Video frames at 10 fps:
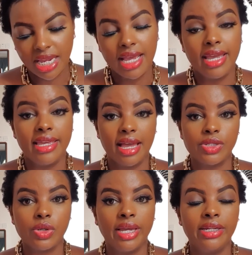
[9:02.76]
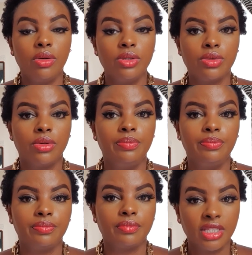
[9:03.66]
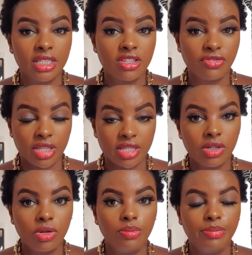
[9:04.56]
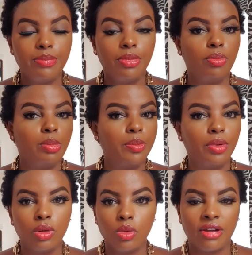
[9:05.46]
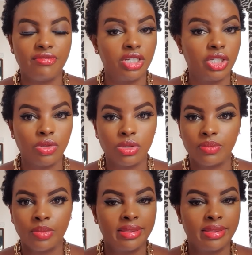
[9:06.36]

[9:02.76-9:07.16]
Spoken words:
Yeah, so, and also, this is for the single people or people who have issues